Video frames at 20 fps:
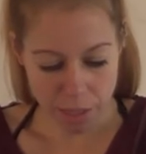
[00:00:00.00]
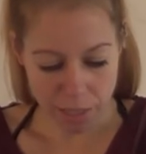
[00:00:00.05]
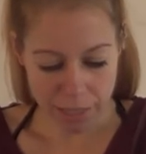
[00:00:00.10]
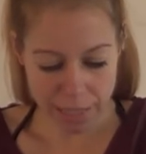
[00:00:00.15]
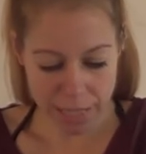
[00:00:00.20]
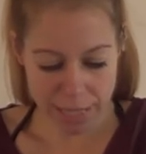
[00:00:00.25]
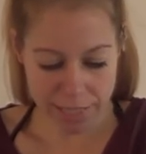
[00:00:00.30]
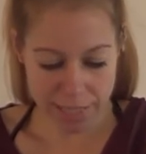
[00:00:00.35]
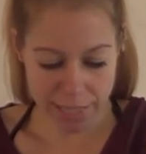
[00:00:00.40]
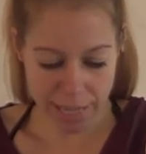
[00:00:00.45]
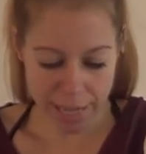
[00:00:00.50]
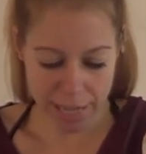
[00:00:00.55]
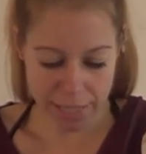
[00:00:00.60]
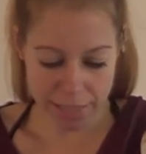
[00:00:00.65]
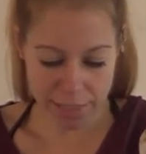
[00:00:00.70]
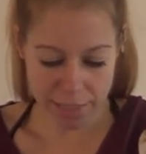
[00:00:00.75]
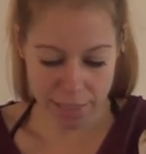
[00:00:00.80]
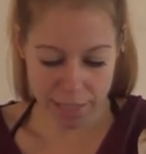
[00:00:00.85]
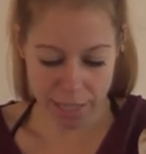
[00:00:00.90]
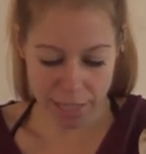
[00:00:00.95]
lays
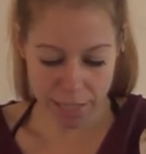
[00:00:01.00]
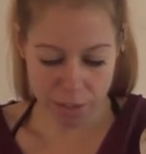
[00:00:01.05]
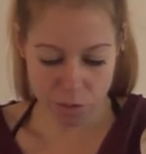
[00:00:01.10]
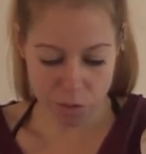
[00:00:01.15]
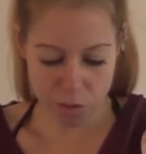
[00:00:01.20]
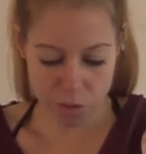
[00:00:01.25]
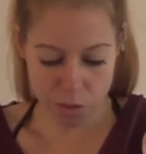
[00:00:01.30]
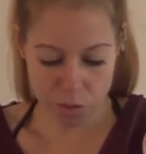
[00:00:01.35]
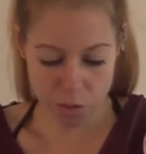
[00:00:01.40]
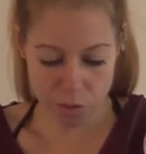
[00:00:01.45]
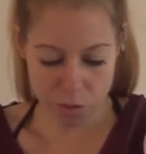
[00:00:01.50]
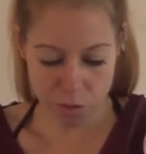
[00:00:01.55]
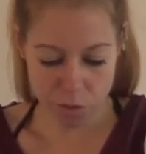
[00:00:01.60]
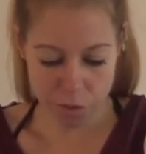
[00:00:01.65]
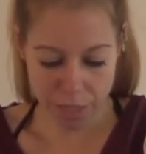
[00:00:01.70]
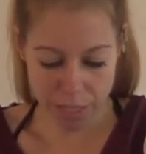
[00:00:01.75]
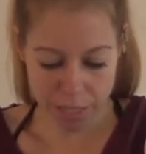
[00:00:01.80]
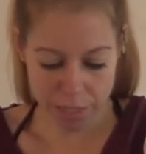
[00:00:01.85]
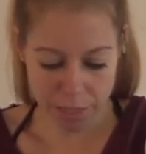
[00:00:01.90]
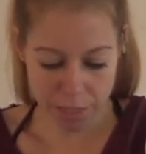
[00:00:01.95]
eggs, and
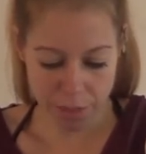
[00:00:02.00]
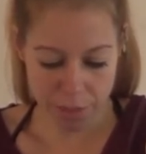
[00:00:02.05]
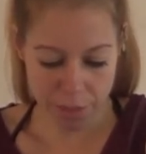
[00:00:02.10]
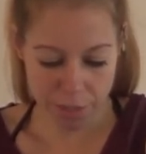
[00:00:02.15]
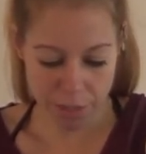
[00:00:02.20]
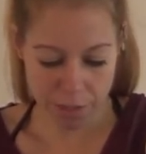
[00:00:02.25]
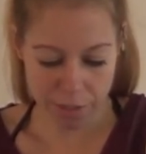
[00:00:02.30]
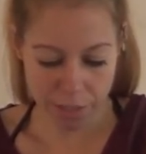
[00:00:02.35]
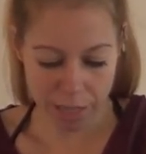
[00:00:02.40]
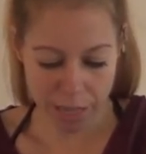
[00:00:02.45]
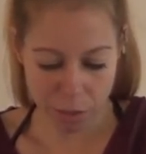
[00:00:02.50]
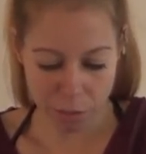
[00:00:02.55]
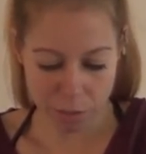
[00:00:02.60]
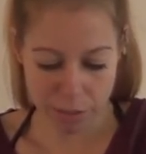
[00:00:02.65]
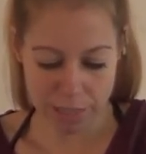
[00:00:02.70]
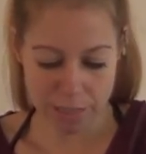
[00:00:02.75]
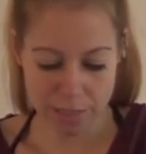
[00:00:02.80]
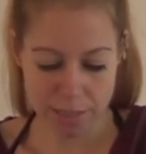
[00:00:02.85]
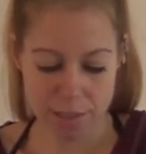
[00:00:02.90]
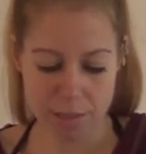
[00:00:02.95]
raises their
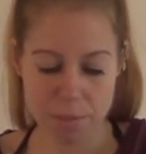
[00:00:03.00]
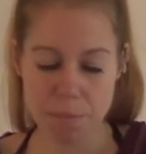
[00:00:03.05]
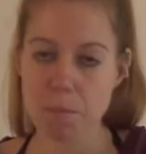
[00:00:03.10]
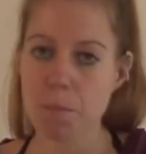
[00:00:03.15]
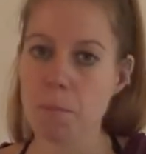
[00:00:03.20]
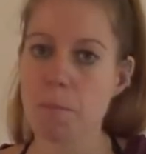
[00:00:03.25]
owlets?